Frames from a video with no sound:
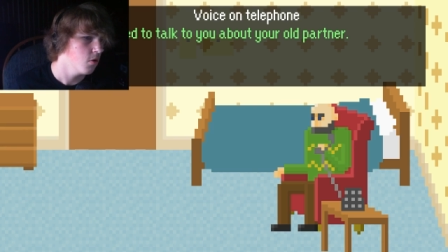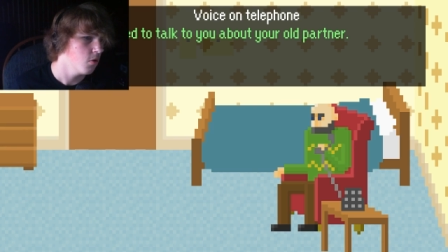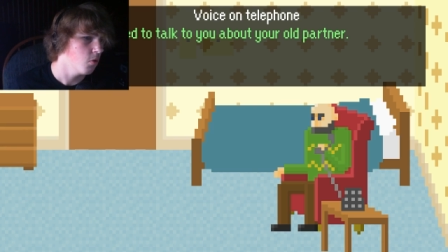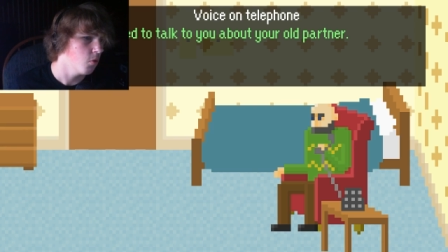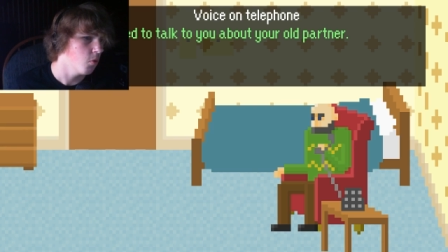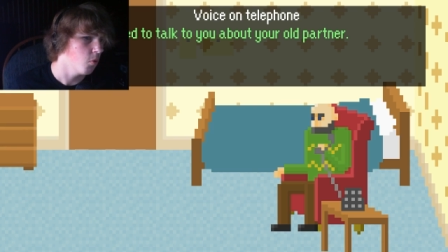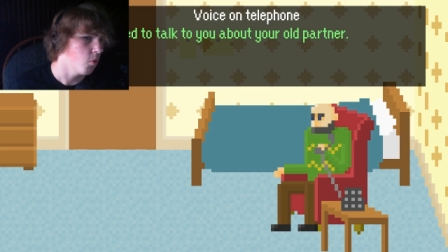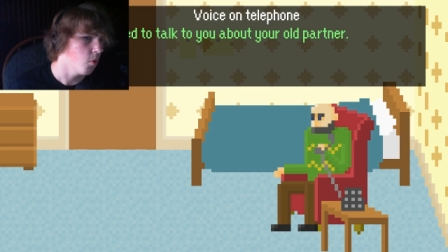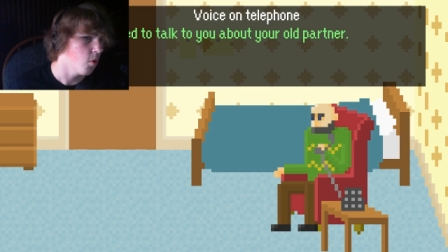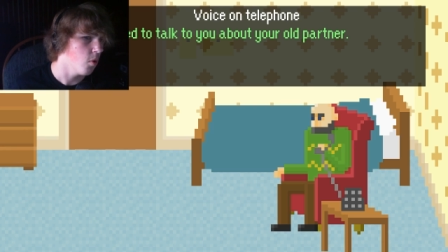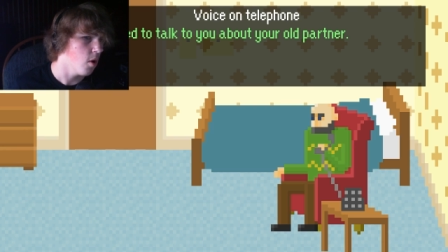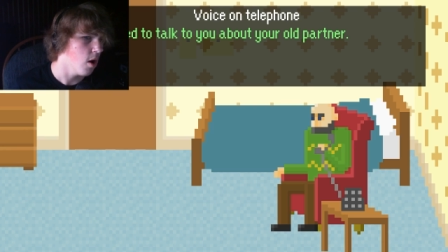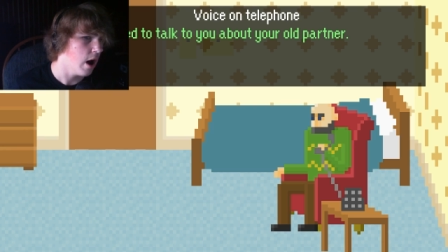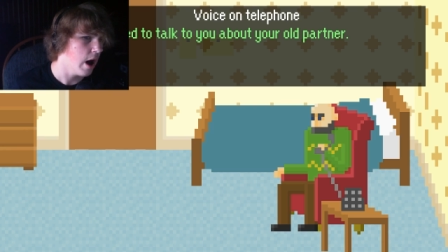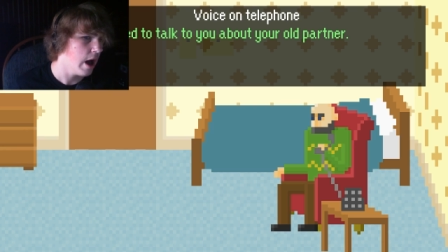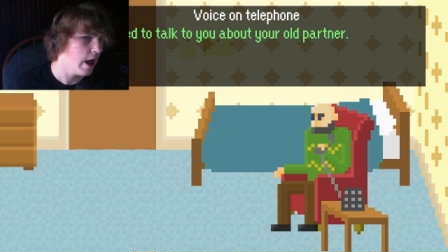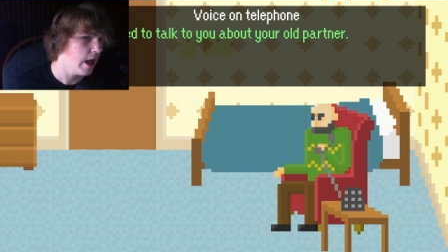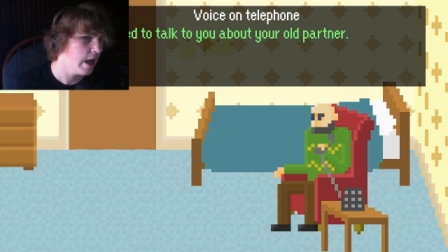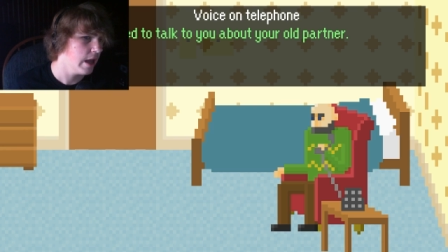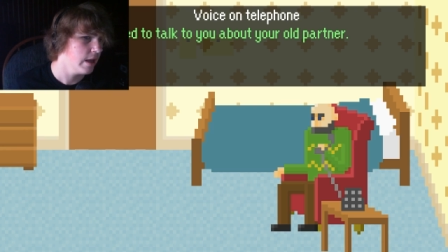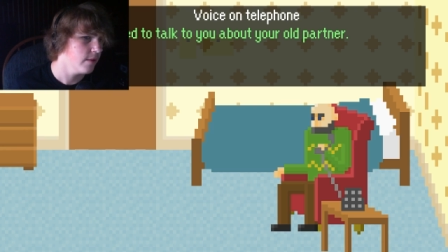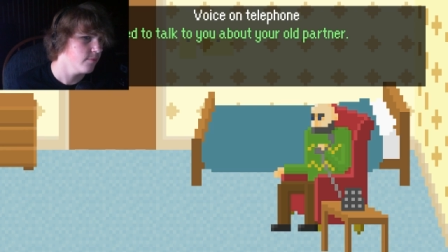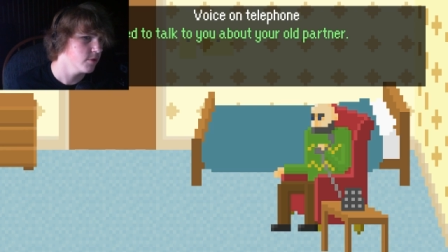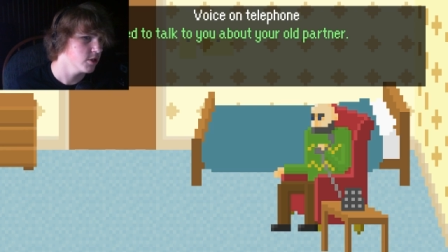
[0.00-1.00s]

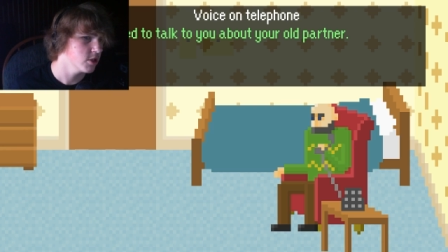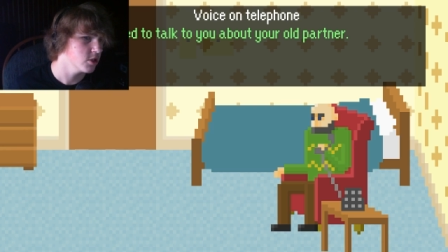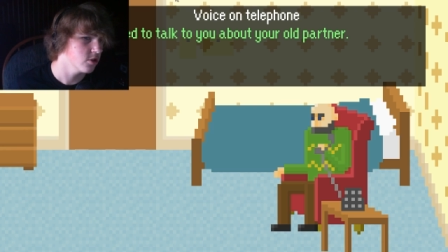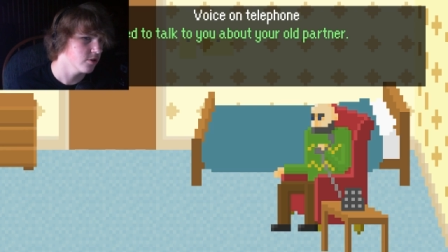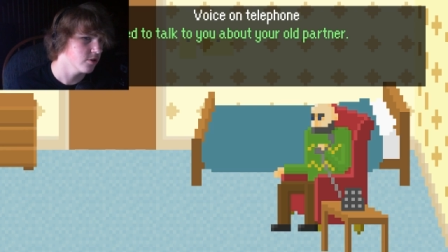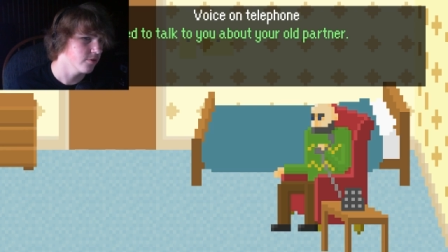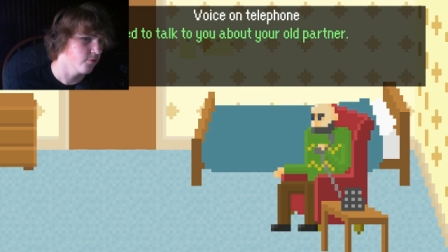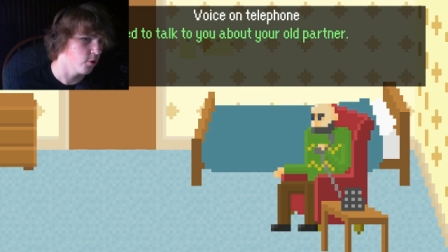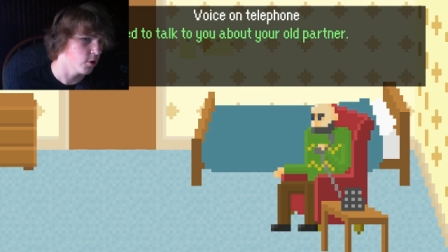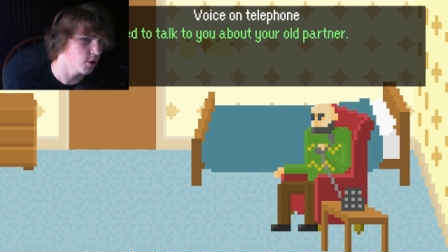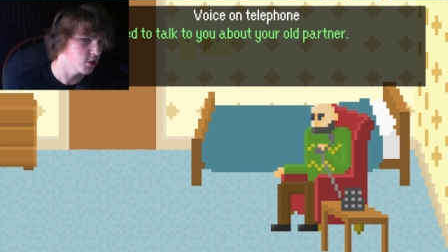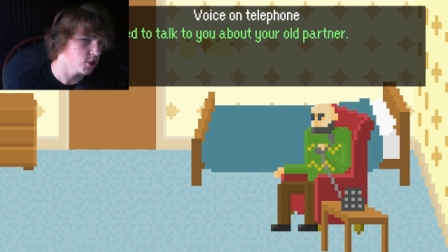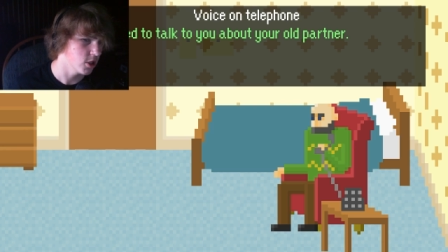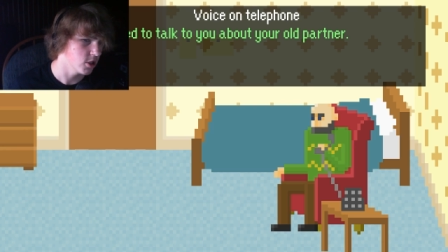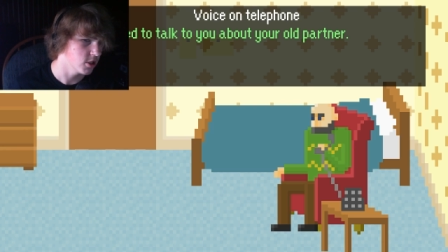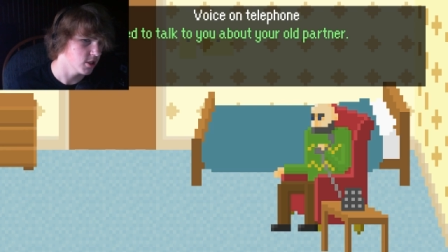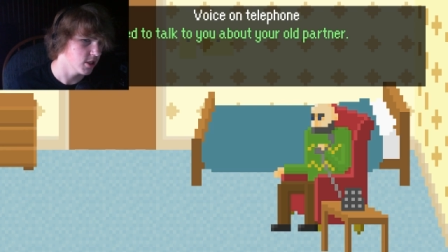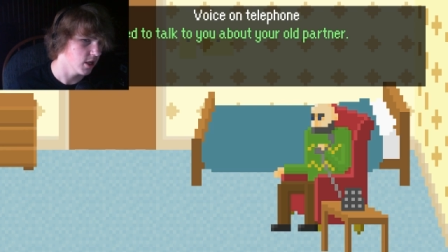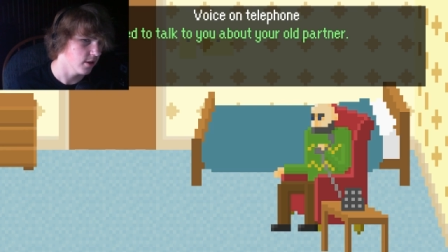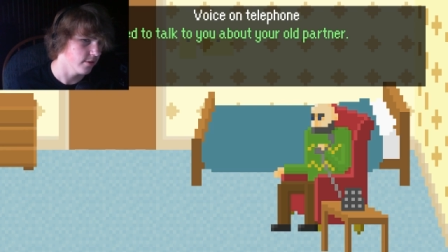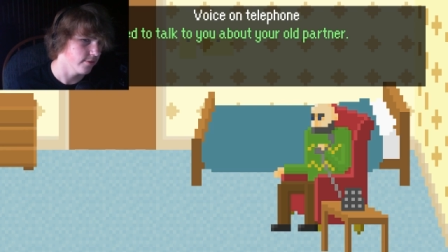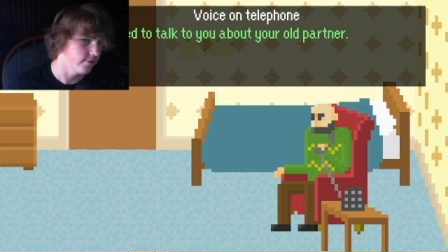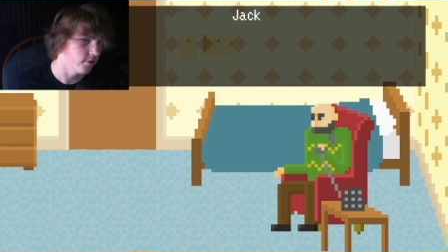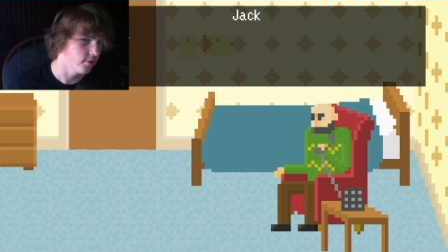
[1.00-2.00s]
Why, Mister Voice on
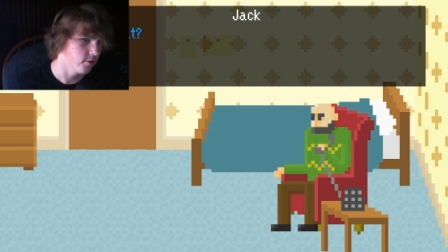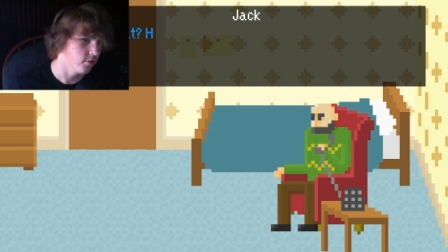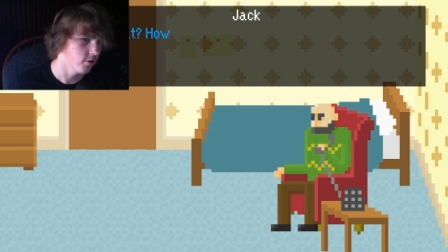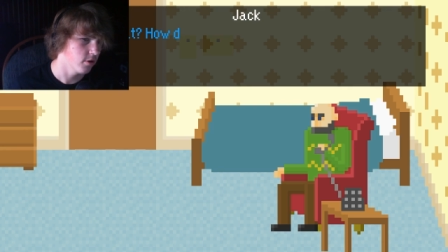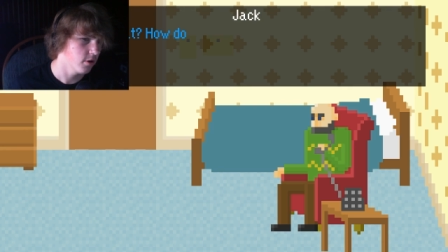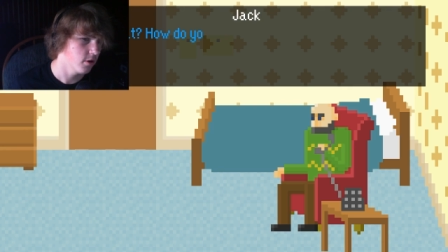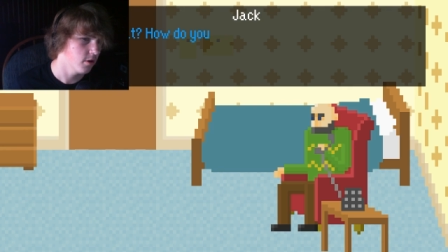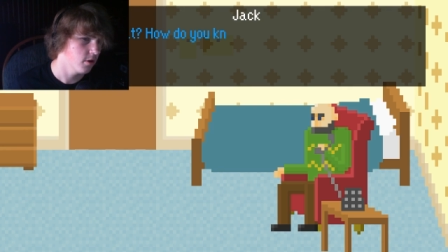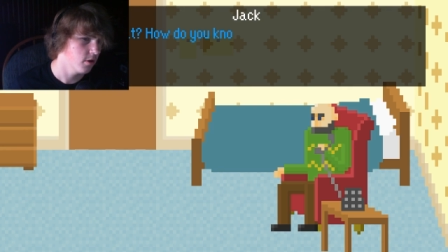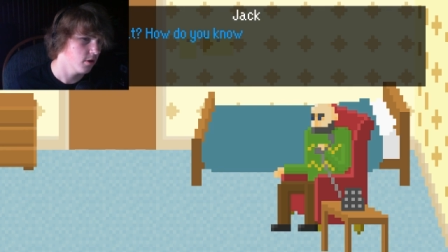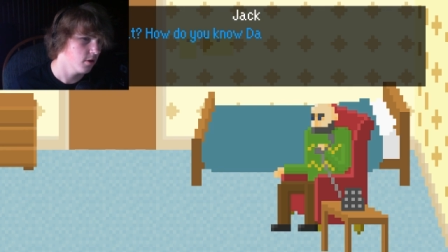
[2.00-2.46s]
Telephone?